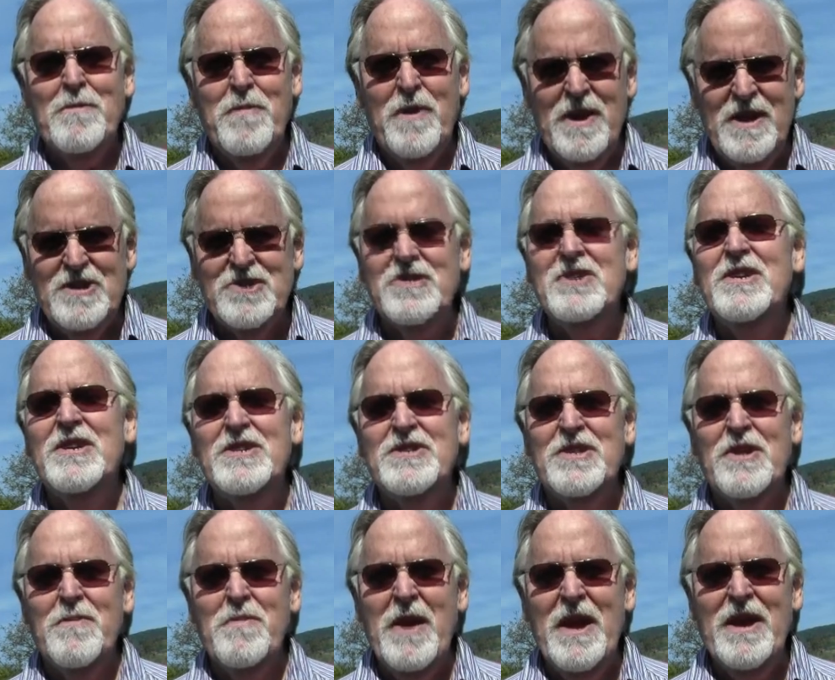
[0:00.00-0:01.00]
Blessed
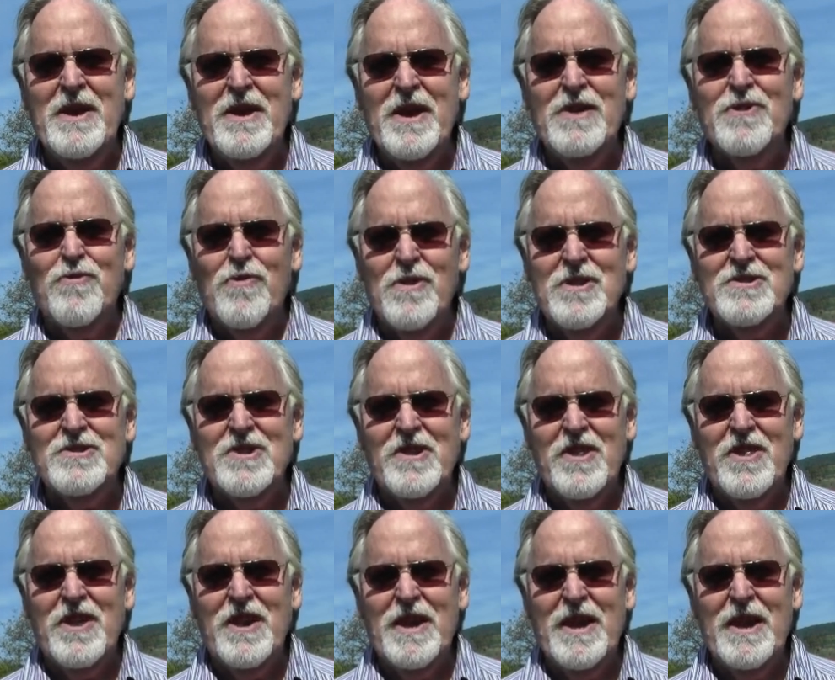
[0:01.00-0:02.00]
is the man that
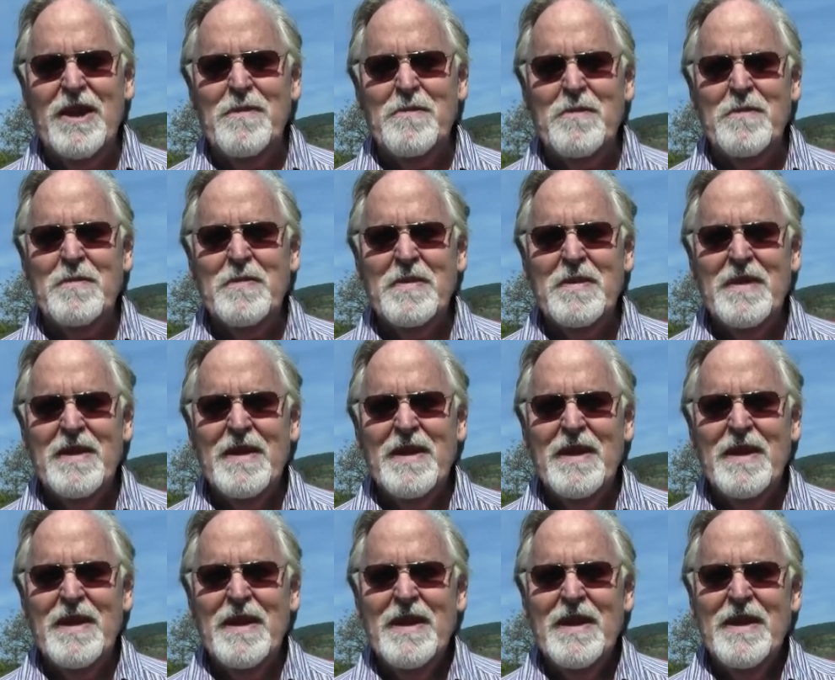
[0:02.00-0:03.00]
trusteth in him.
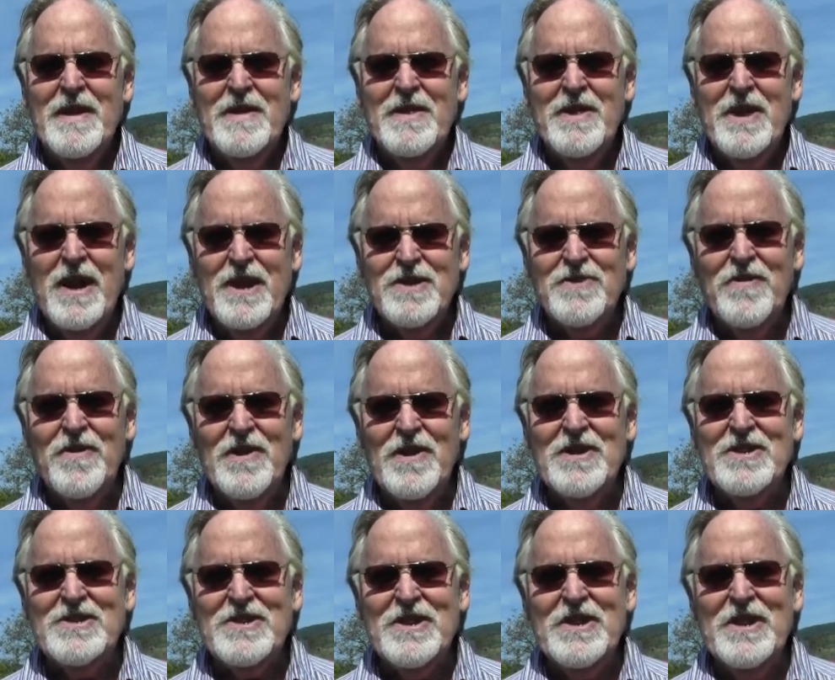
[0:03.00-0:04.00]
Thanks for
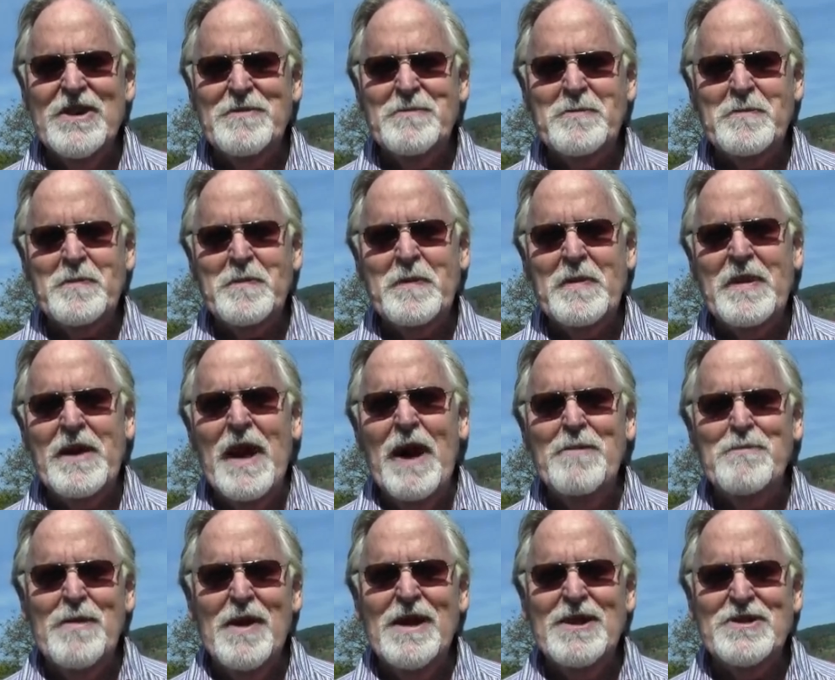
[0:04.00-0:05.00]
listening.
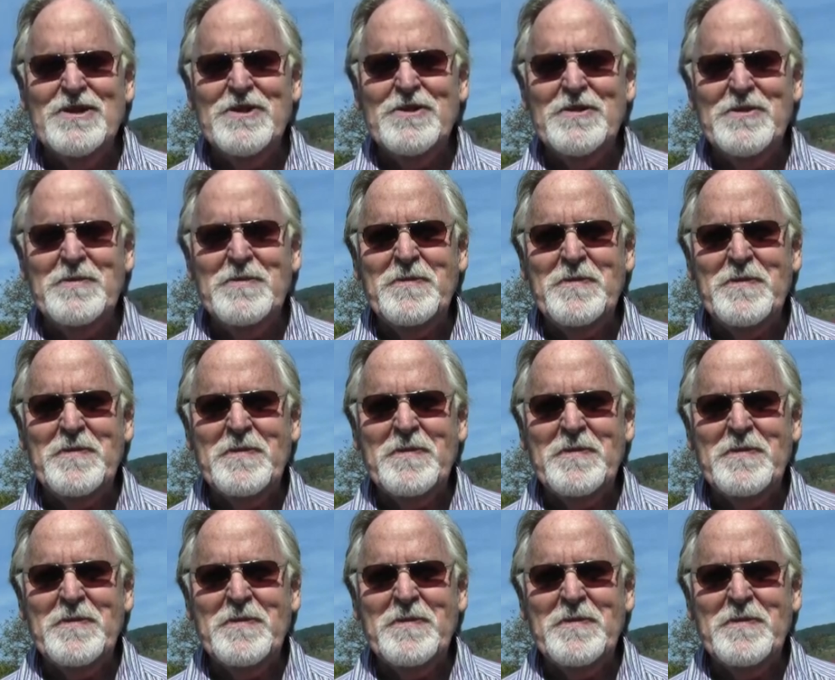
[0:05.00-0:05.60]
God bless you.